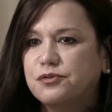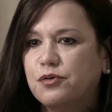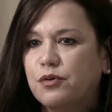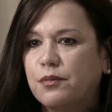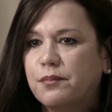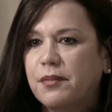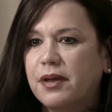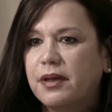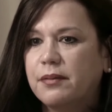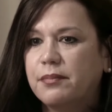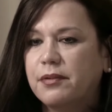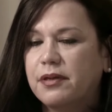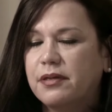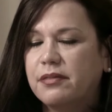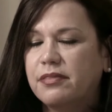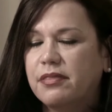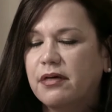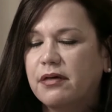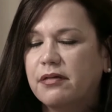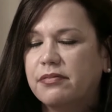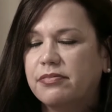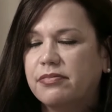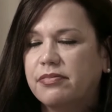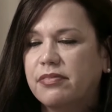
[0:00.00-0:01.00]
or maybe
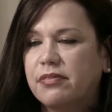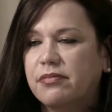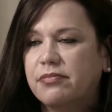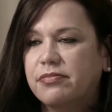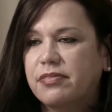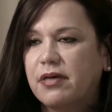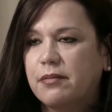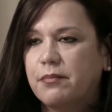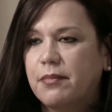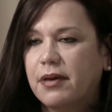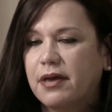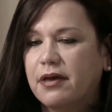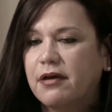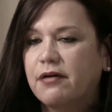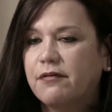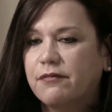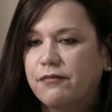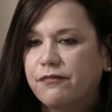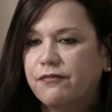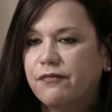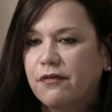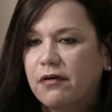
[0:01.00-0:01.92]
that they may have